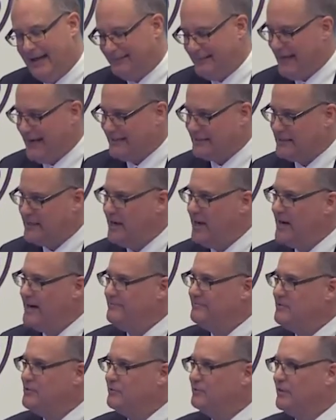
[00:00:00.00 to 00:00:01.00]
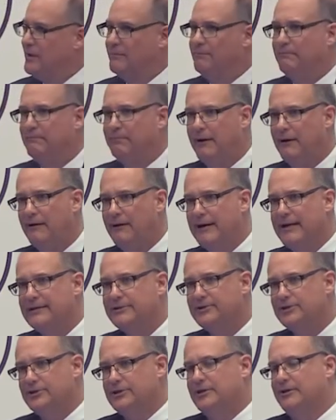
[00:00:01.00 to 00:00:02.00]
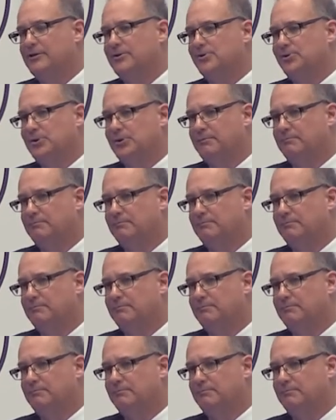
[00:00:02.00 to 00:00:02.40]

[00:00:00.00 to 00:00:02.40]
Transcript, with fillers: at that time you were buying shares